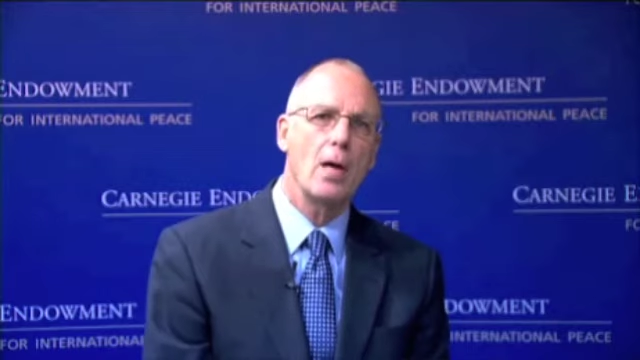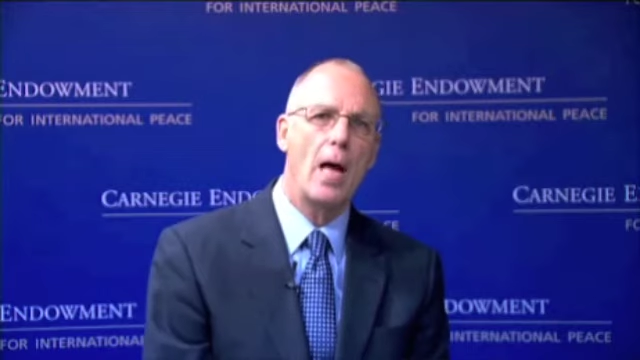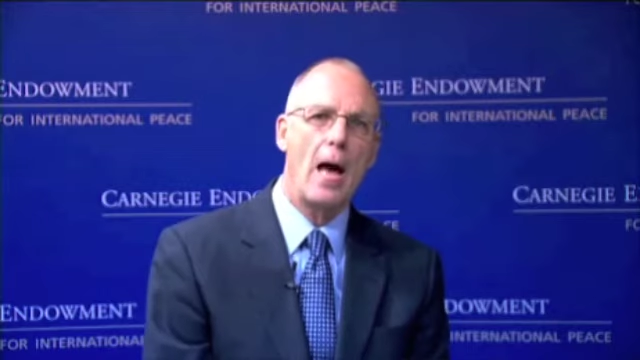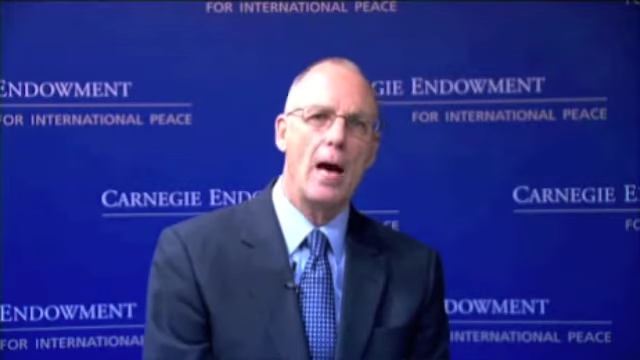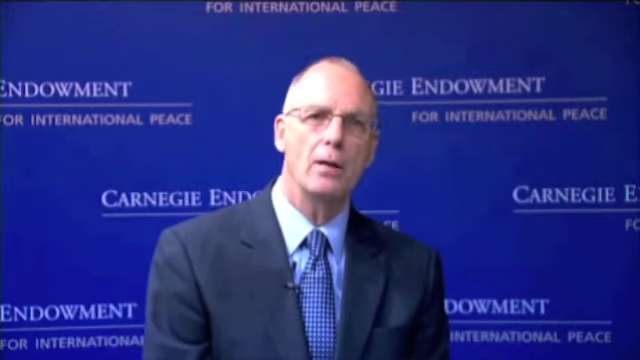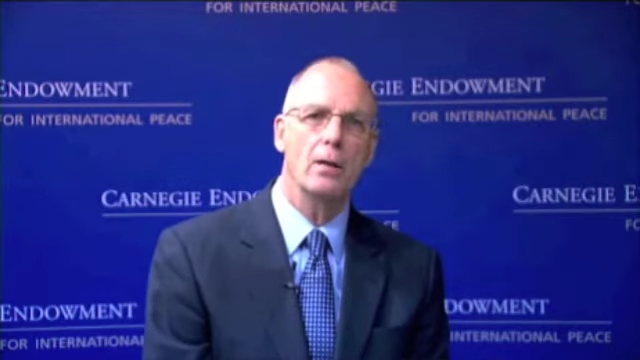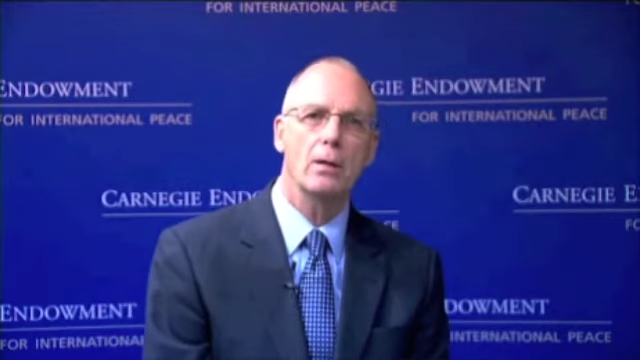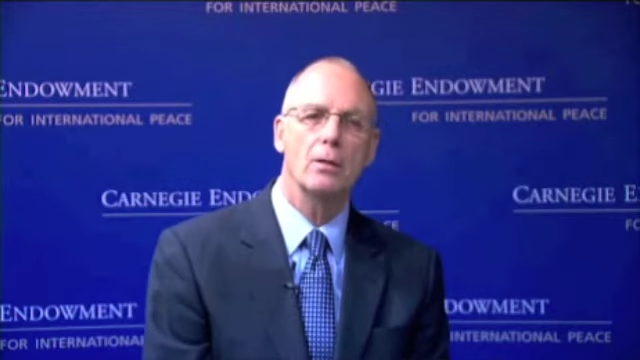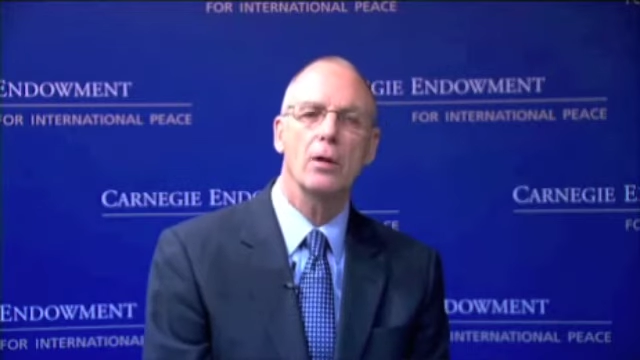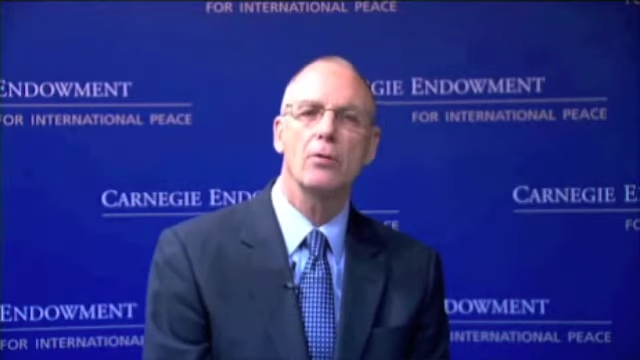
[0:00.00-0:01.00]

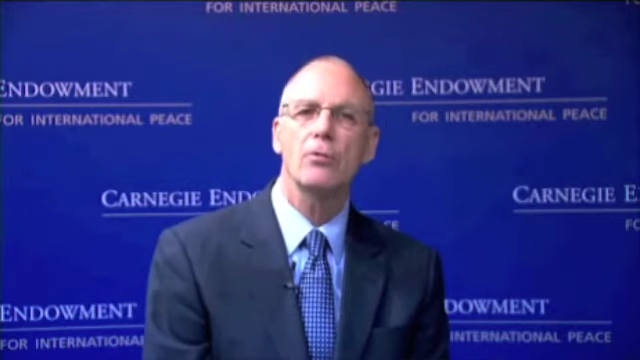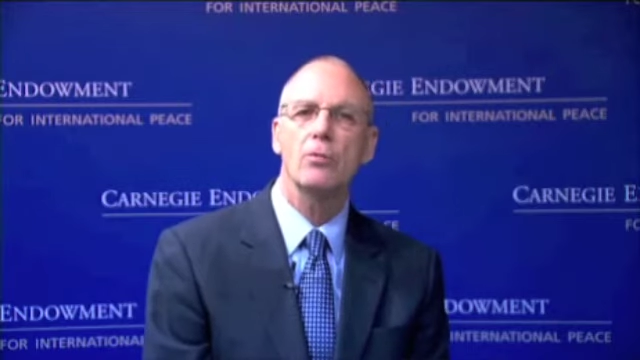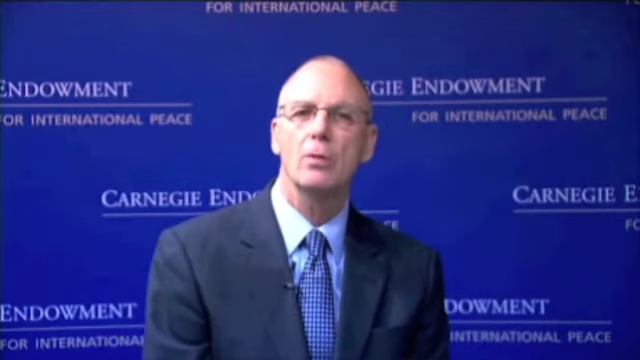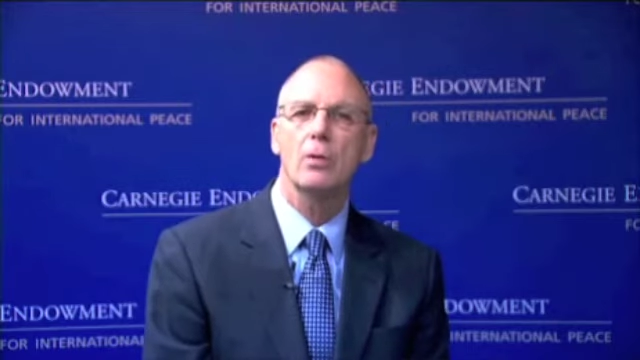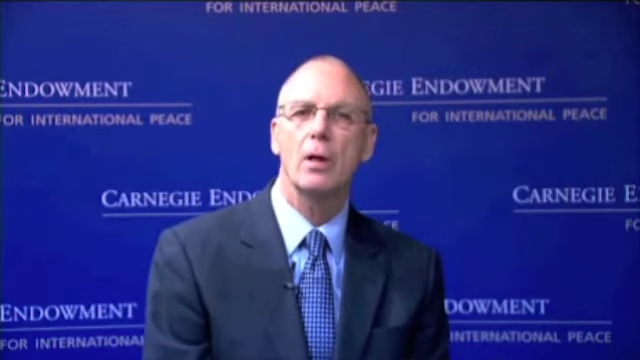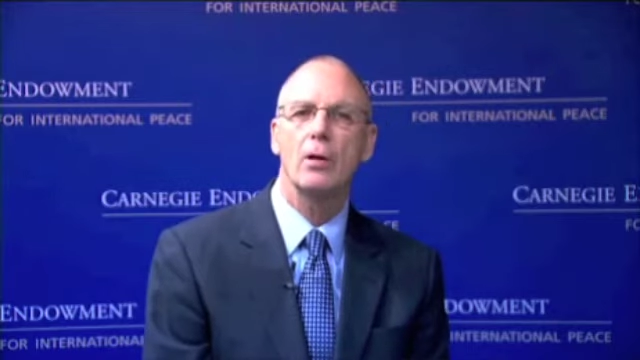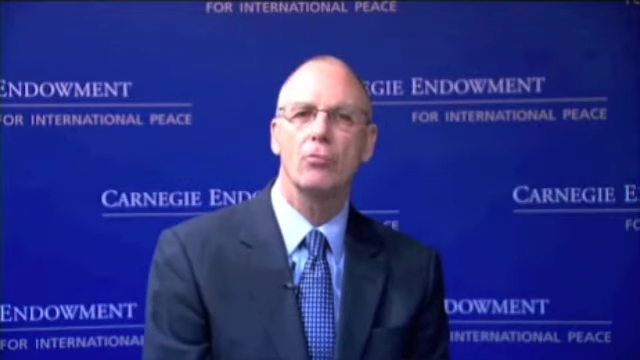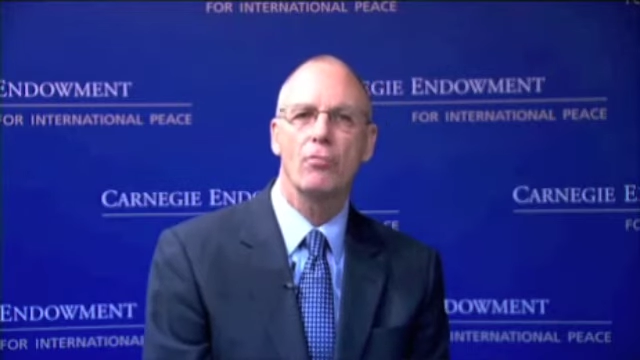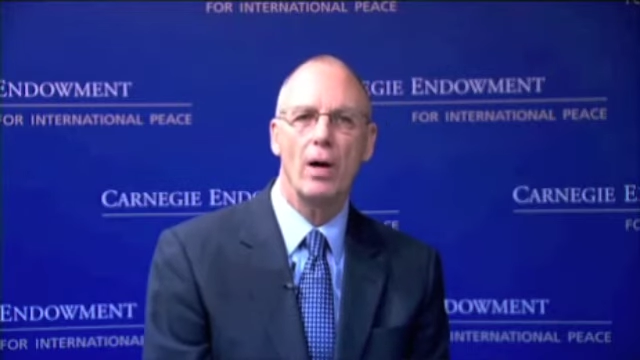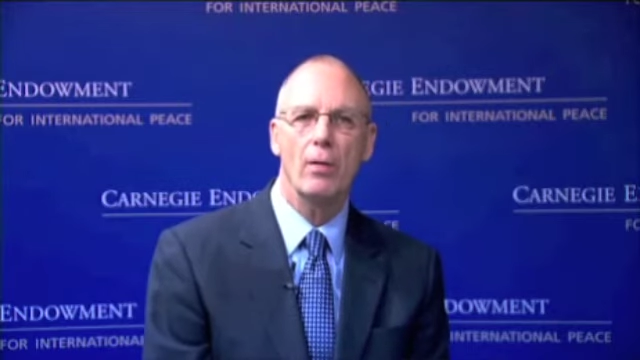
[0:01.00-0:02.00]
And this is
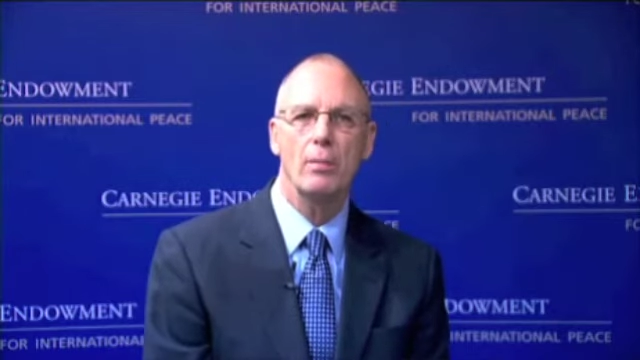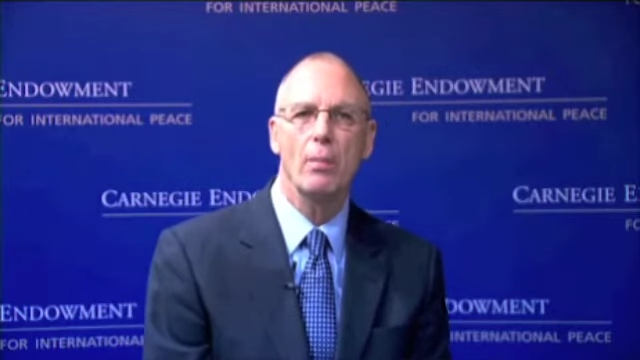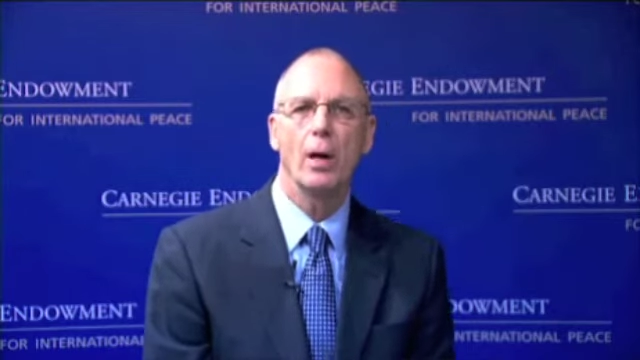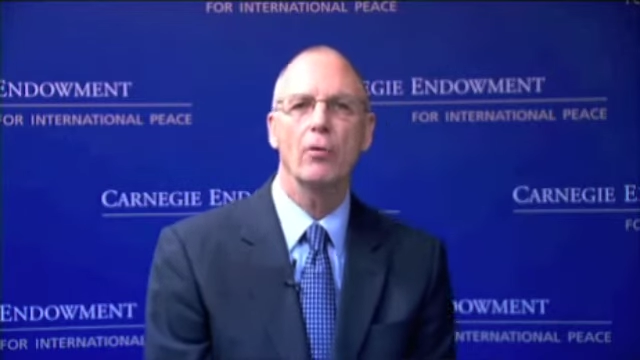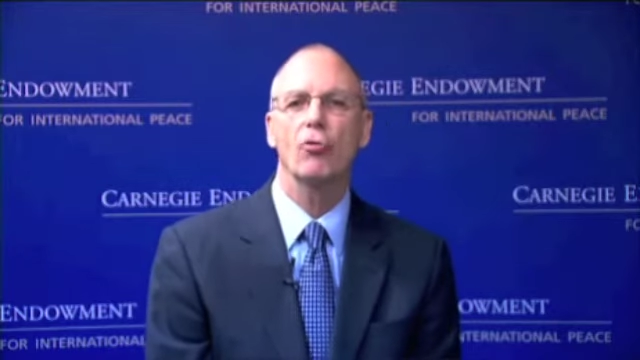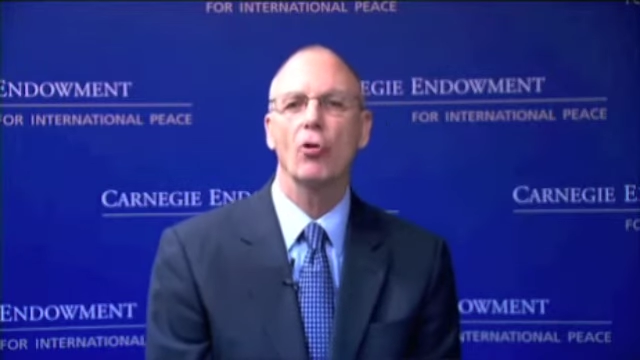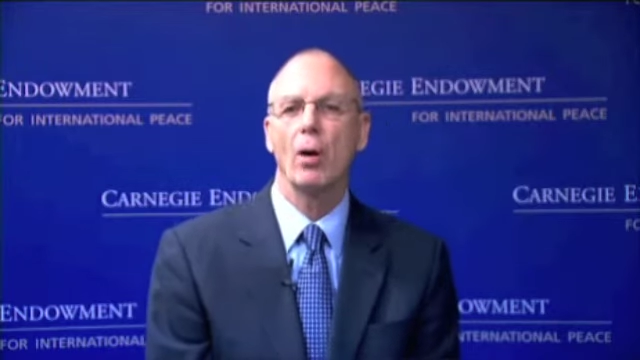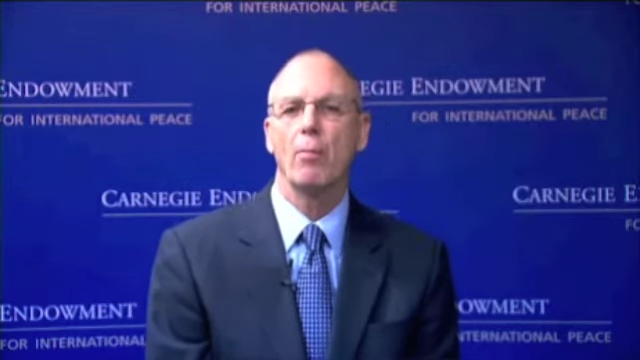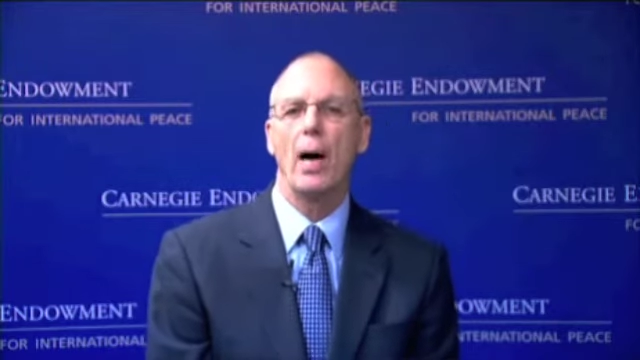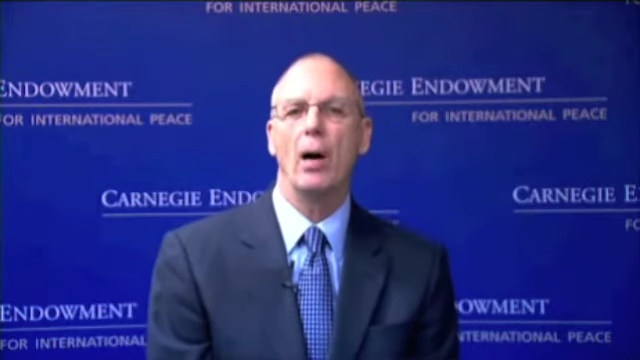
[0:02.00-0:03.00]
very much
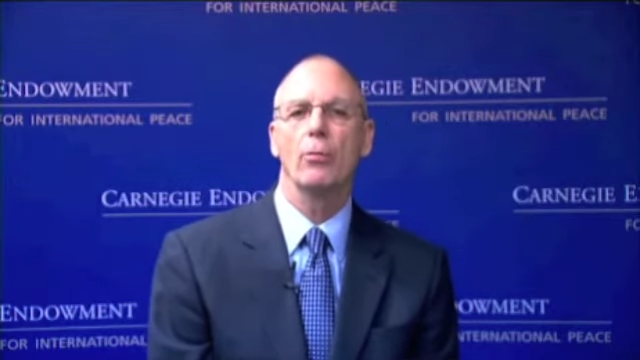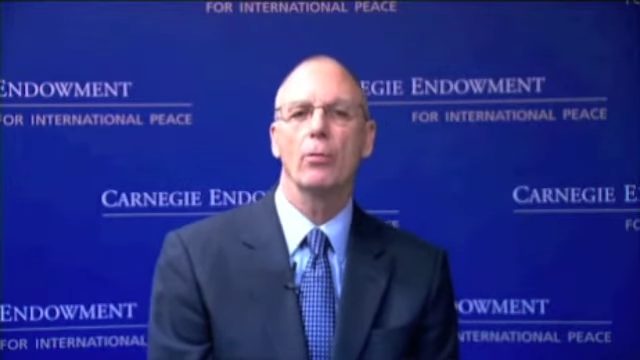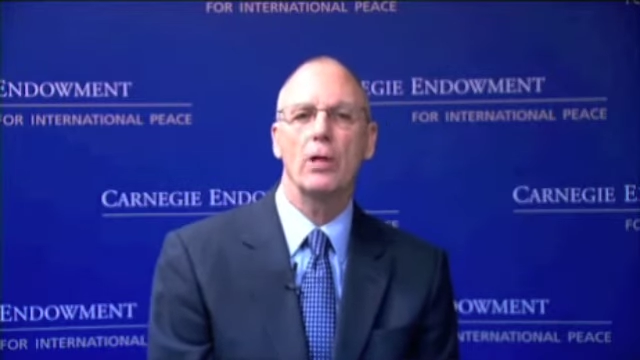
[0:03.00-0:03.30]
about